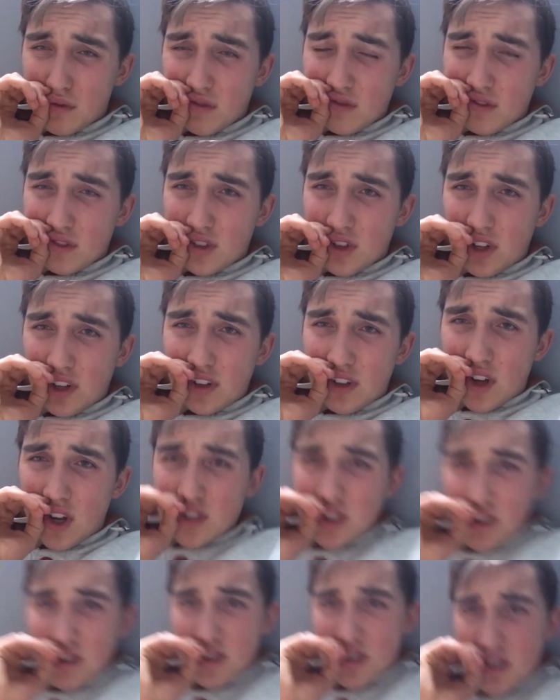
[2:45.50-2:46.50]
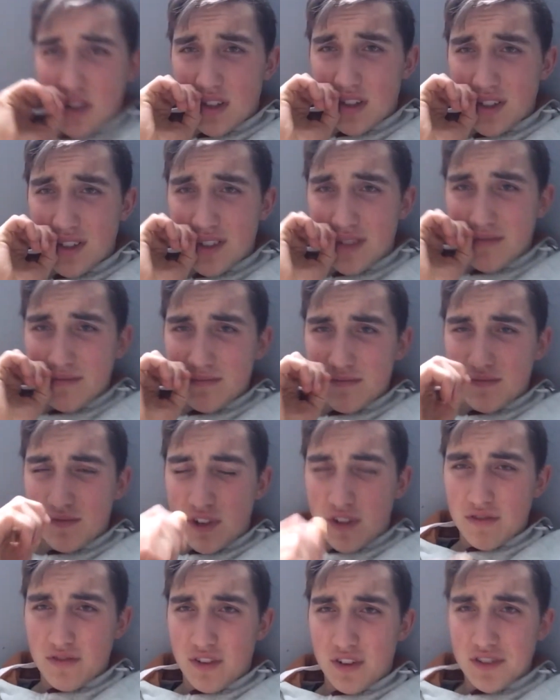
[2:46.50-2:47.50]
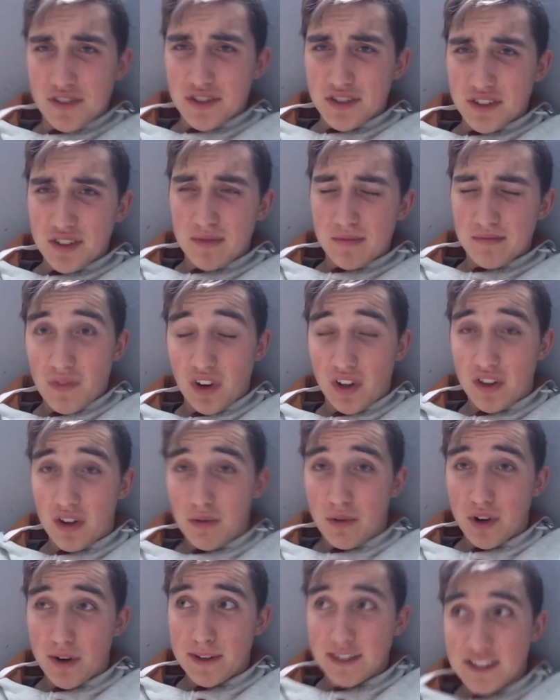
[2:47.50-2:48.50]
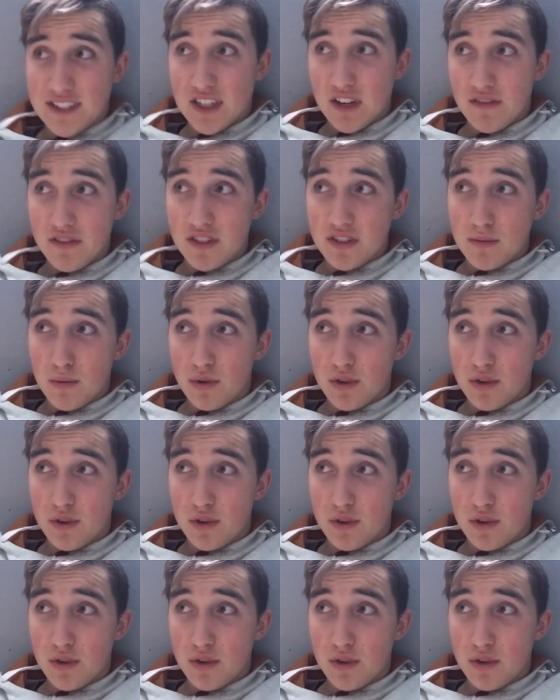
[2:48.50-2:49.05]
I wasn't like tossing and turning, I just didn't fall asleep. I woke up at 7 this